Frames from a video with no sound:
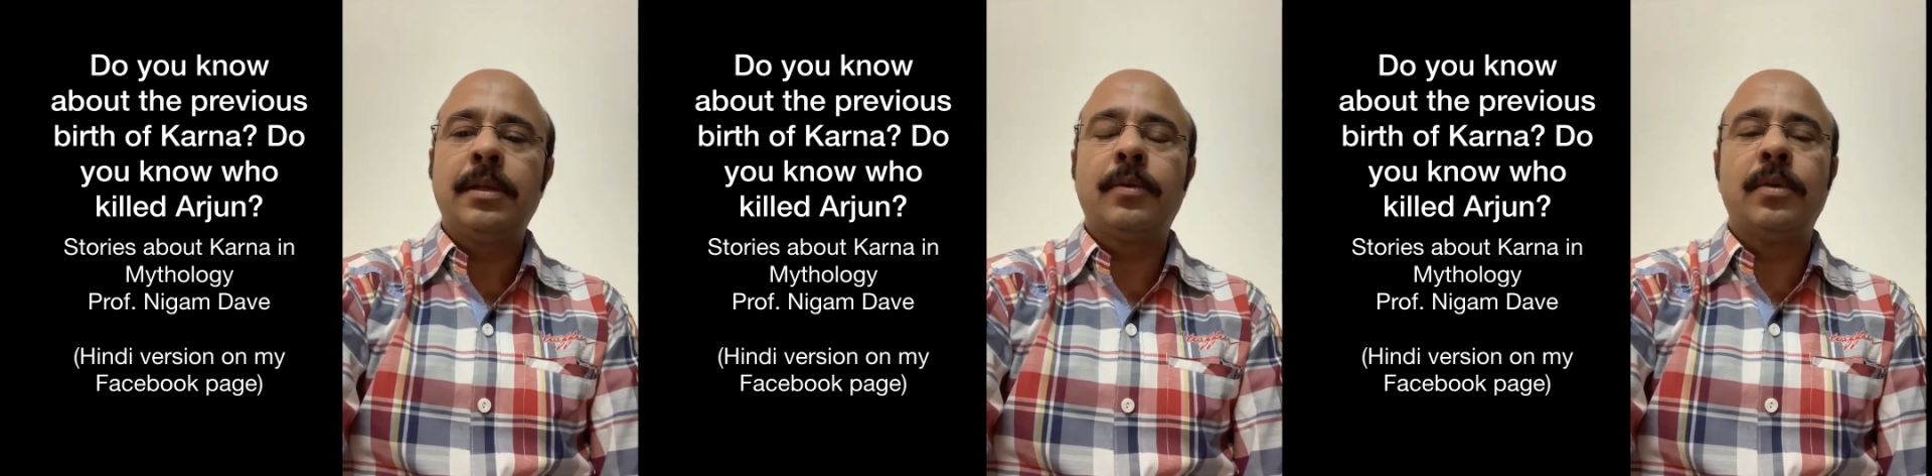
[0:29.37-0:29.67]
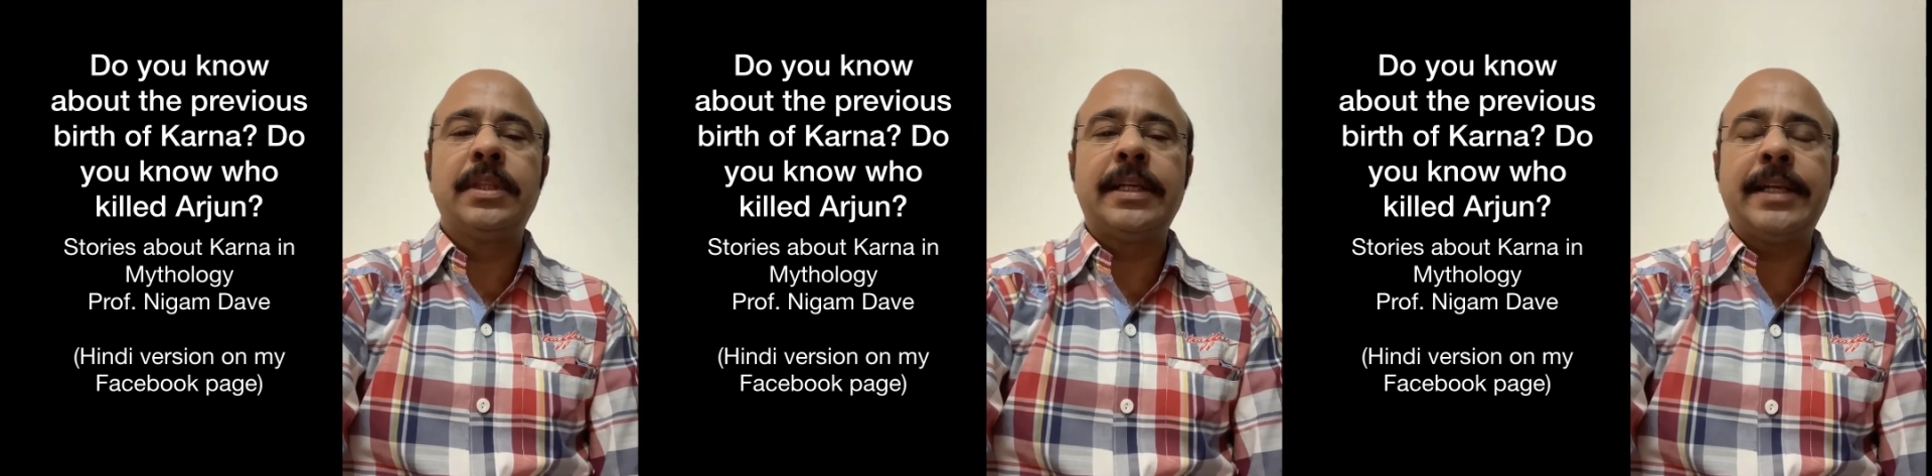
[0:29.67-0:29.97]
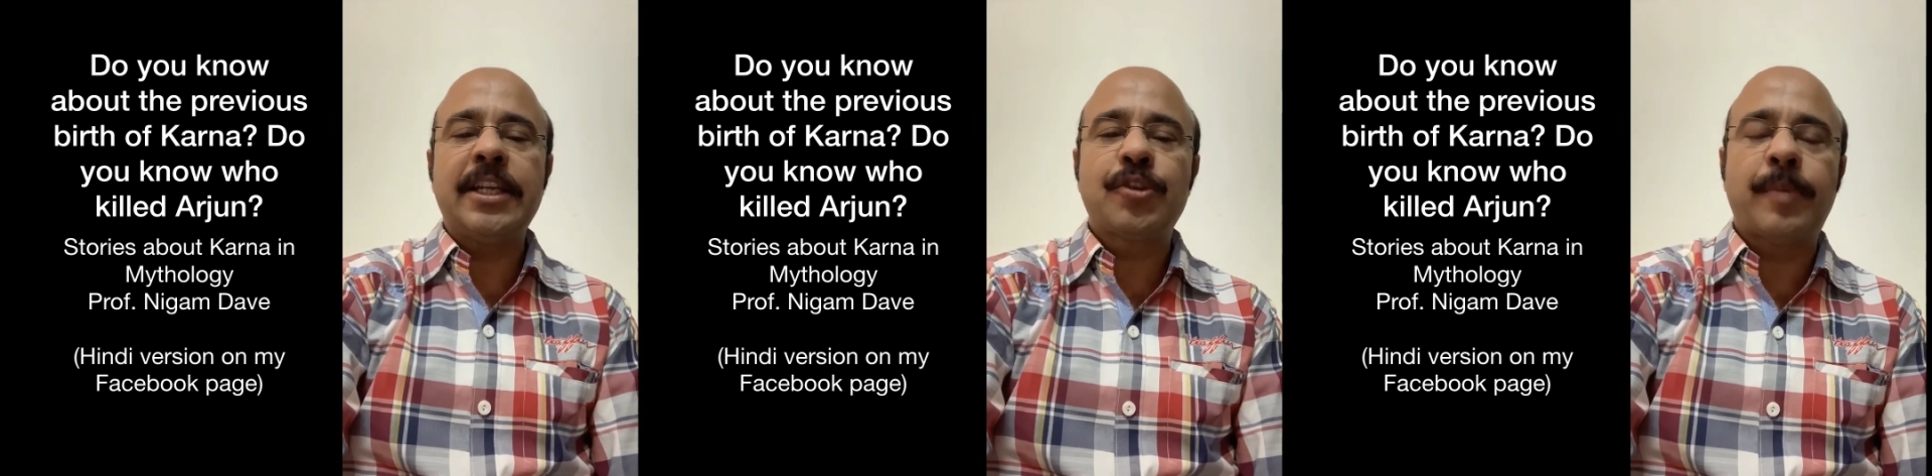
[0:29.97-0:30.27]
Kunti
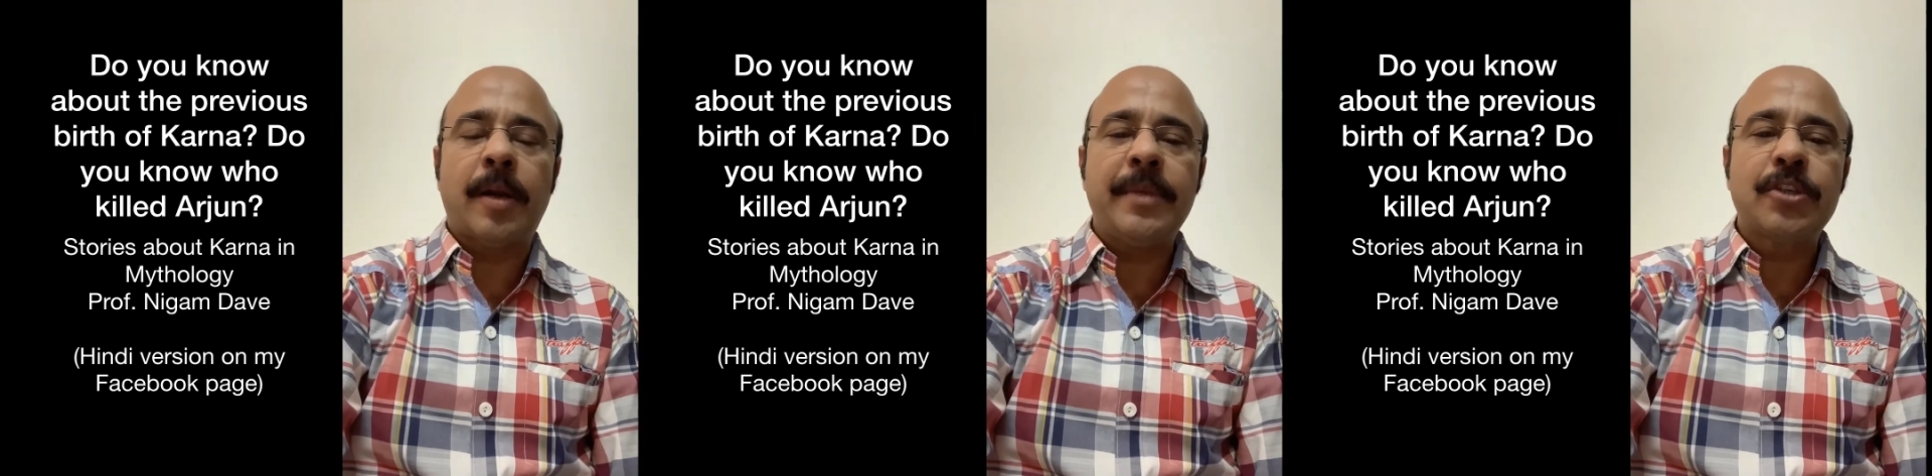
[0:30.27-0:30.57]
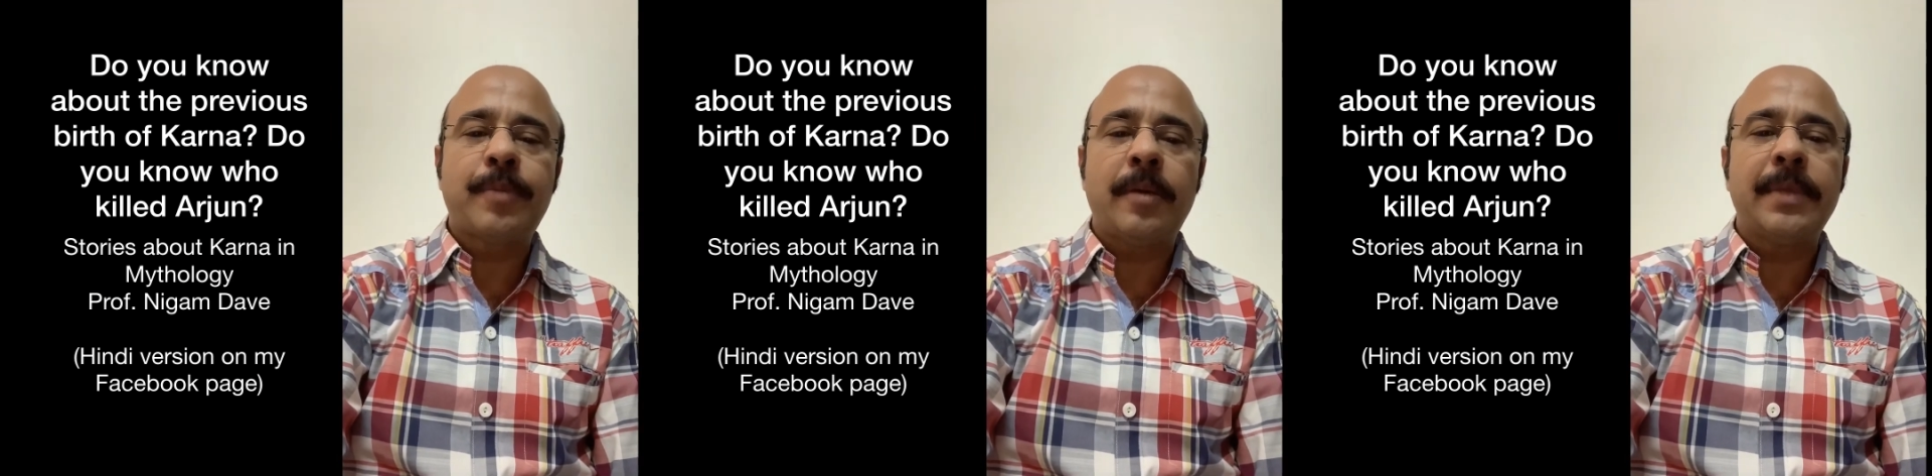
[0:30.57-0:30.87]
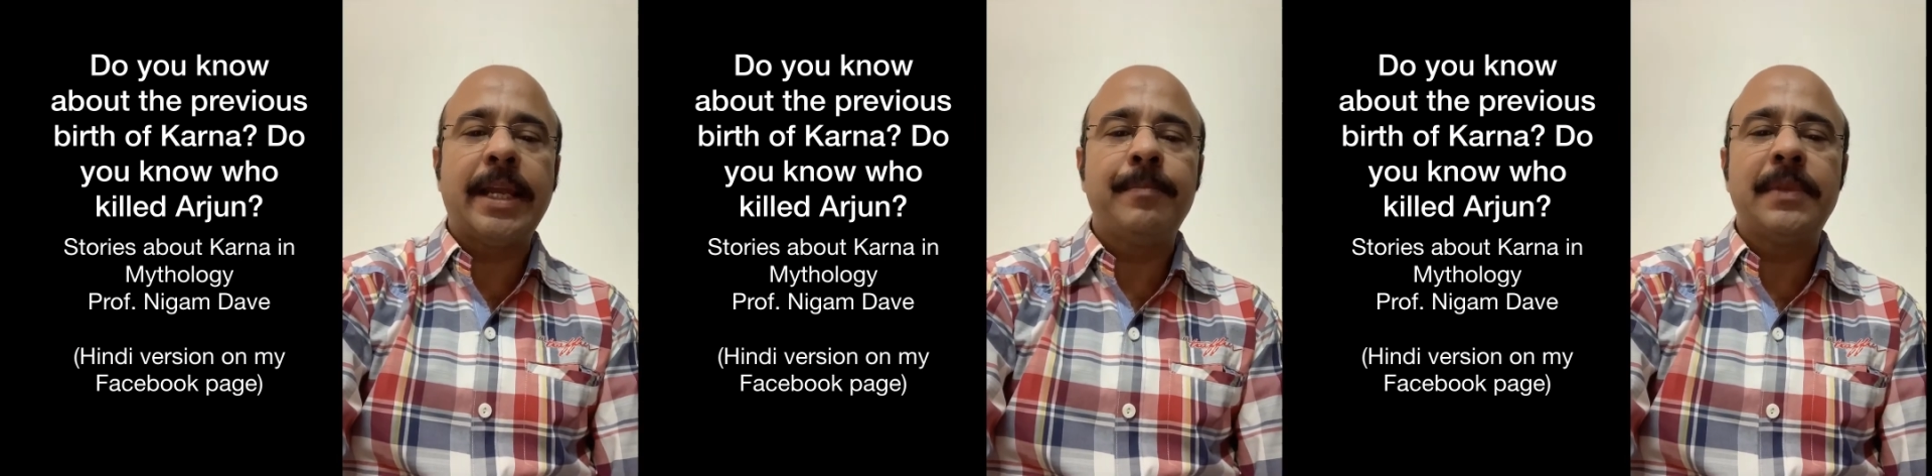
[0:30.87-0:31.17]
takes promise from
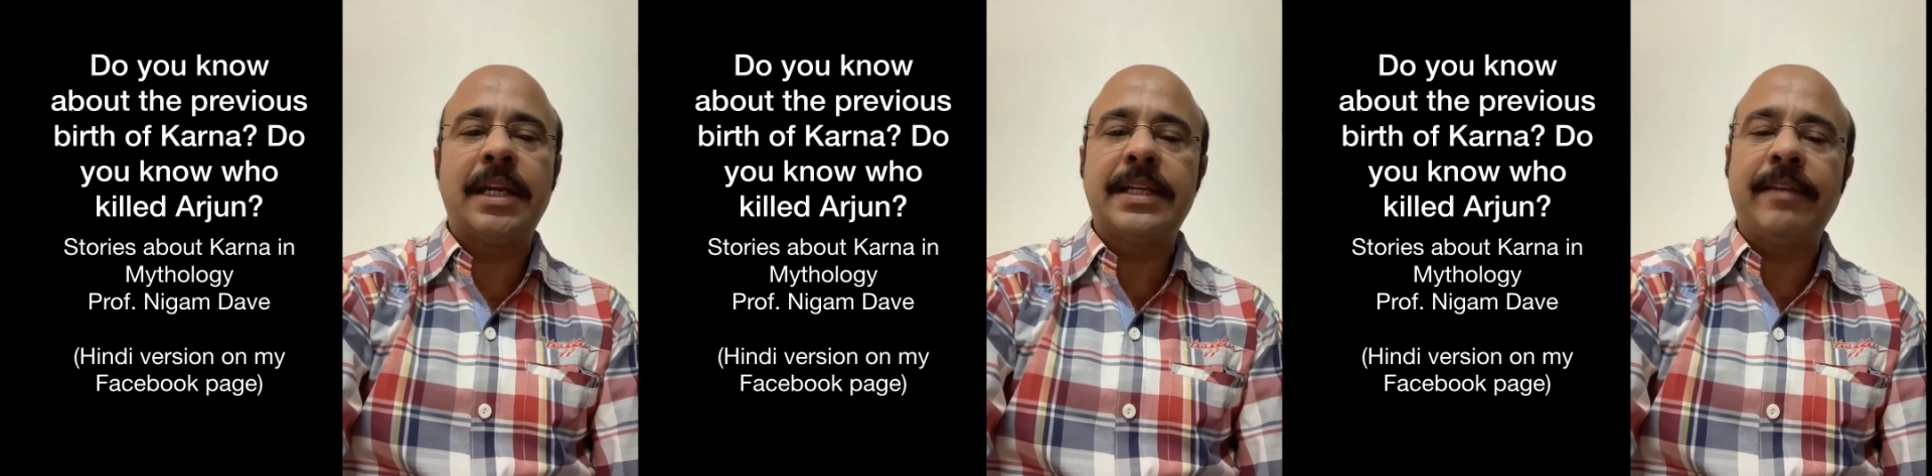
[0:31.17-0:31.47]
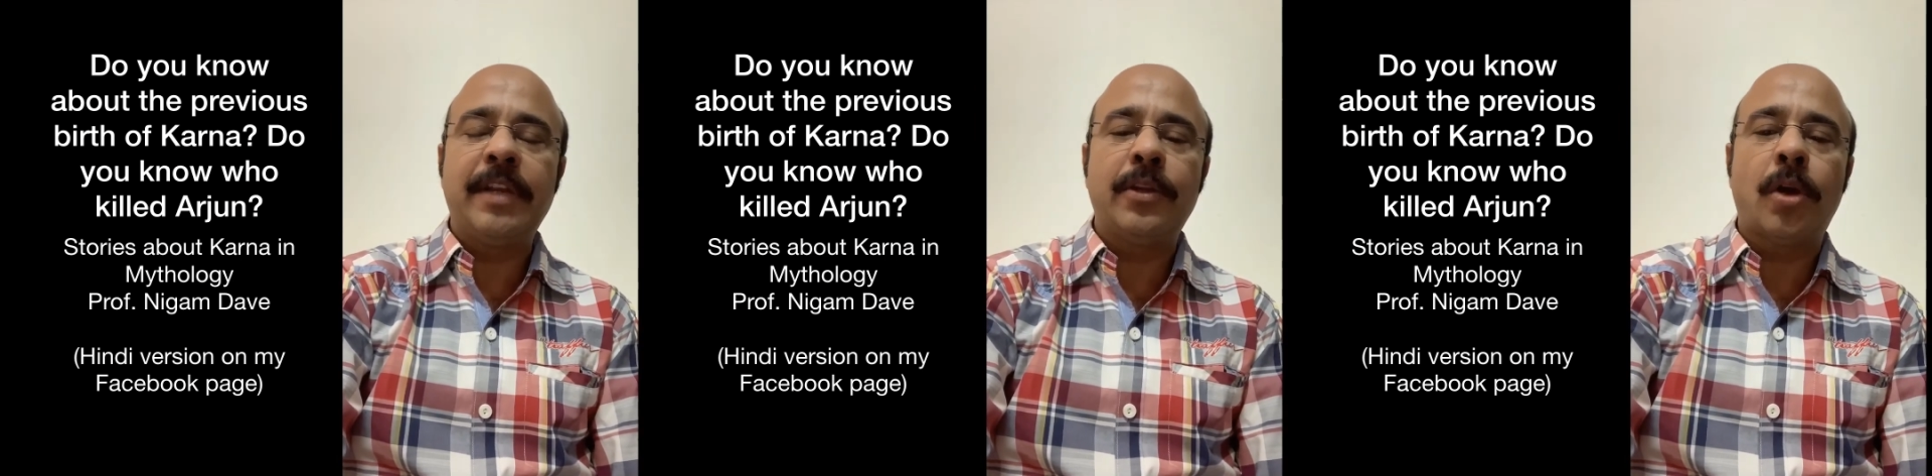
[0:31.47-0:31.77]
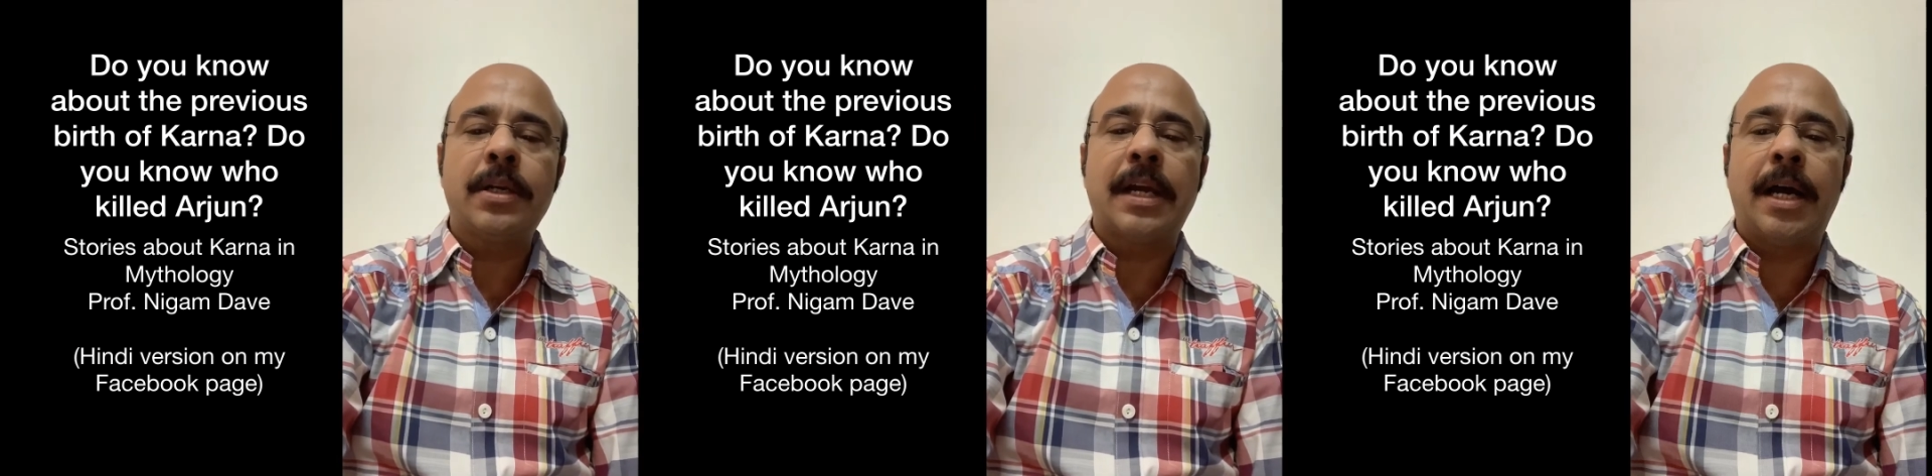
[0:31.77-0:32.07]
him that he will
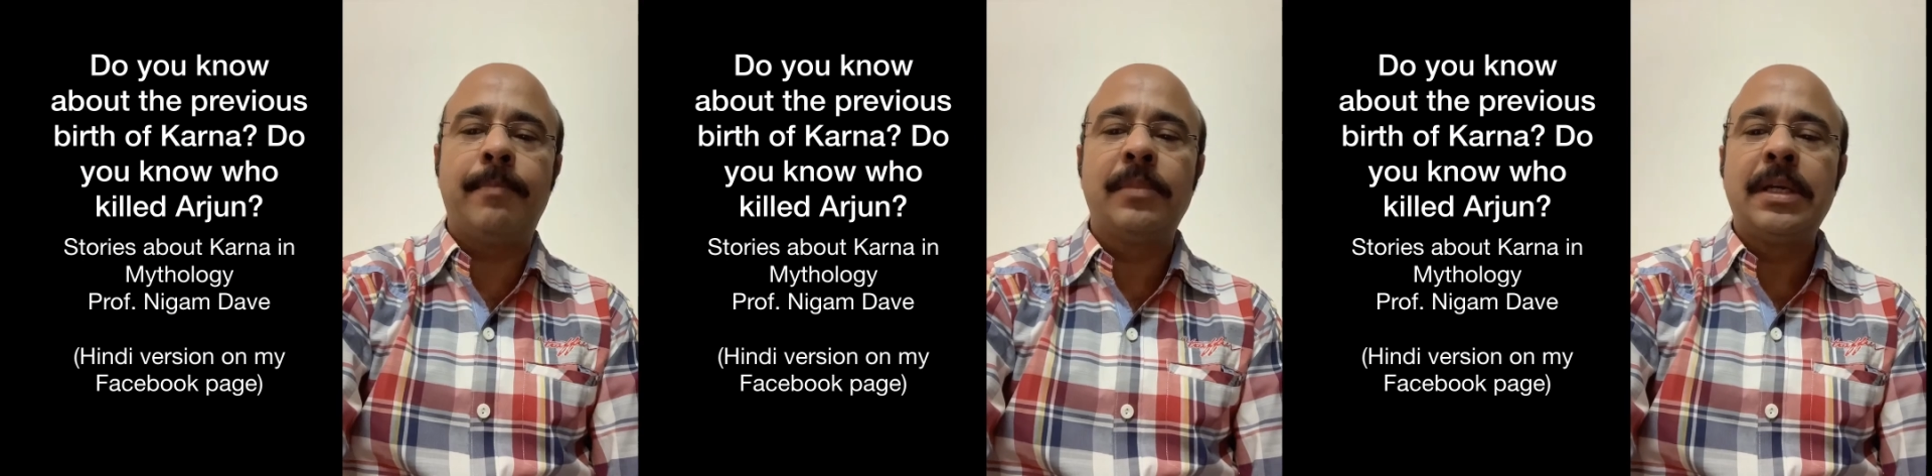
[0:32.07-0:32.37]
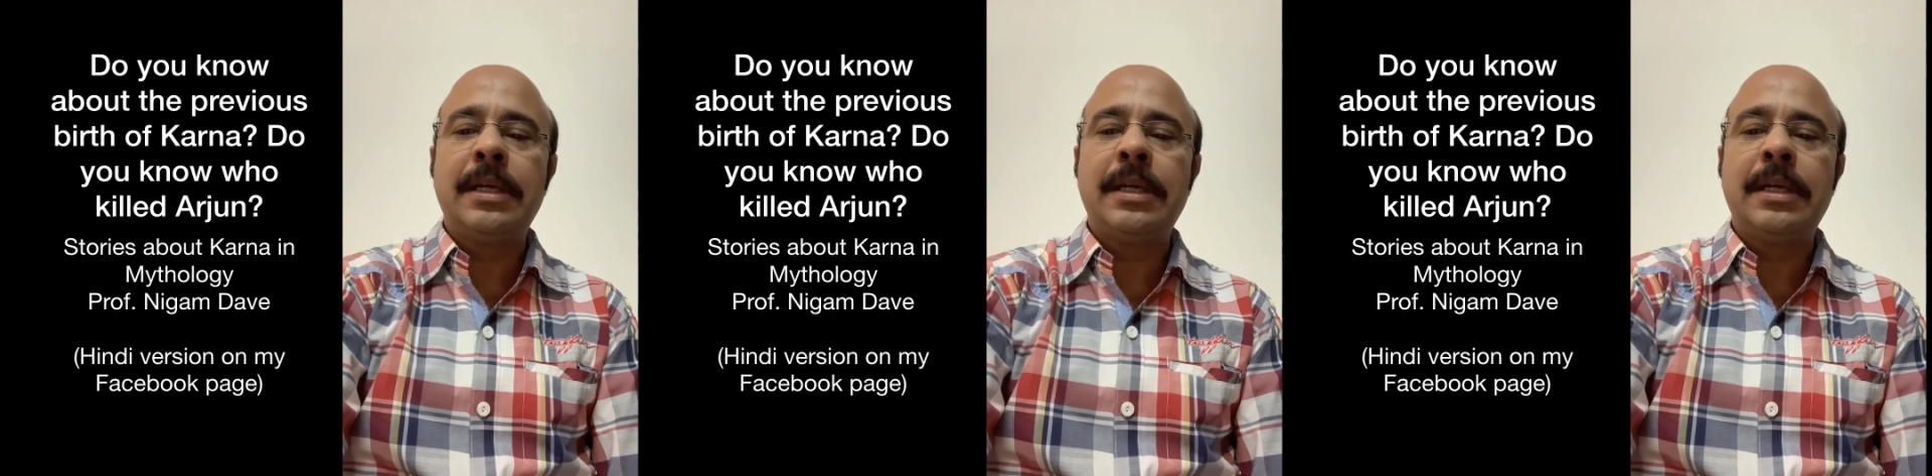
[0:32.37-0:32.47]
not harm